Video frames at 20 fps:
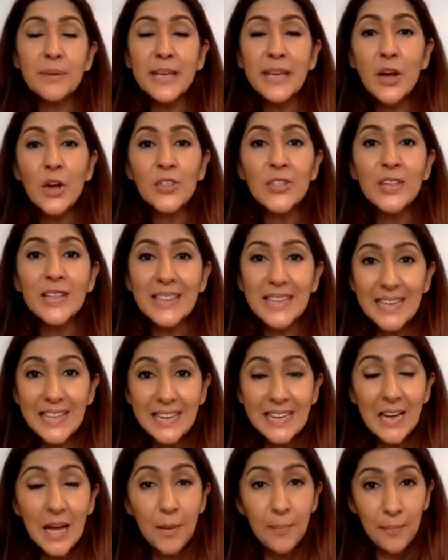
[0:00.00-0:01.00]
be on the
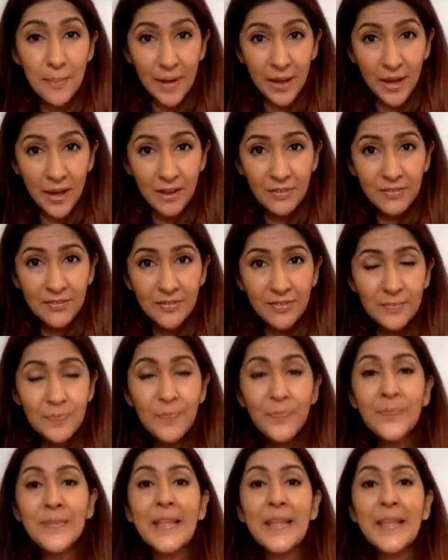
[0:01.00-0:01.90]
link above.